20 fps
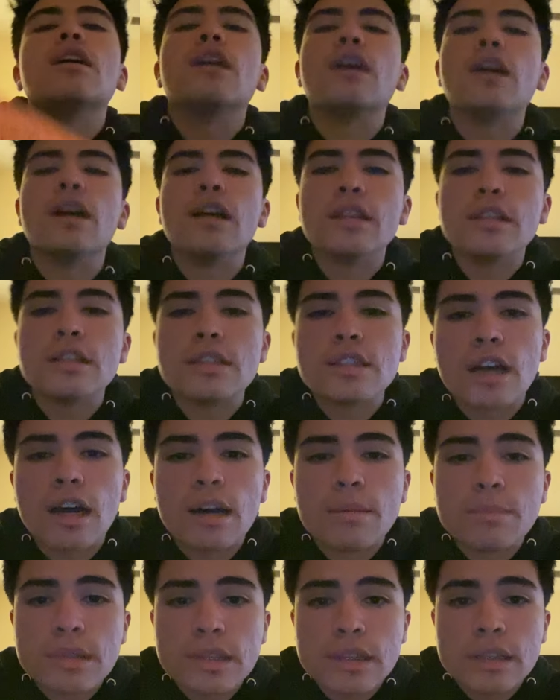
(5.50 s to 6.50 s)
on the
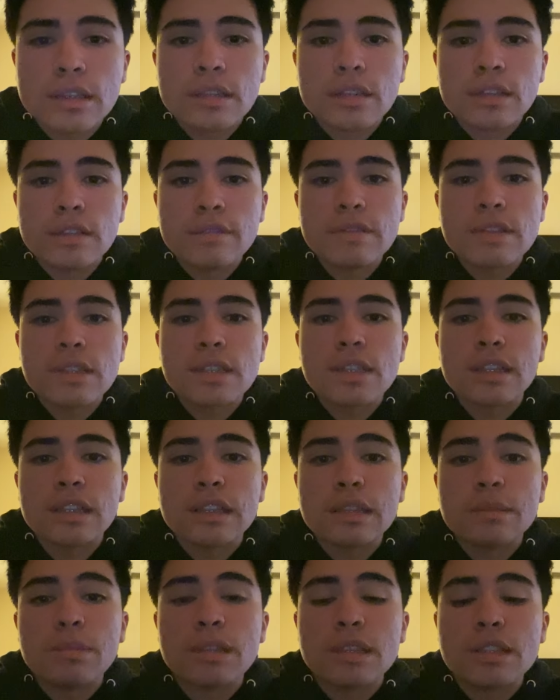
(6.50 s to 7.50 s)
topic of
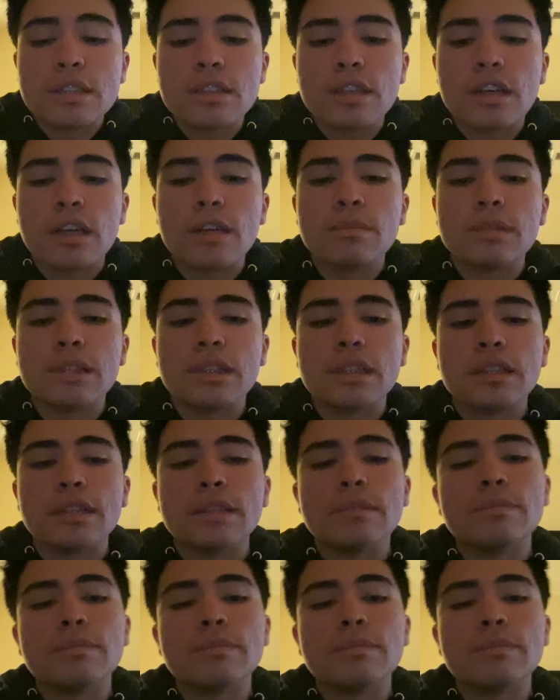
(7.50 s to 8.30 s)
sleep insomnia.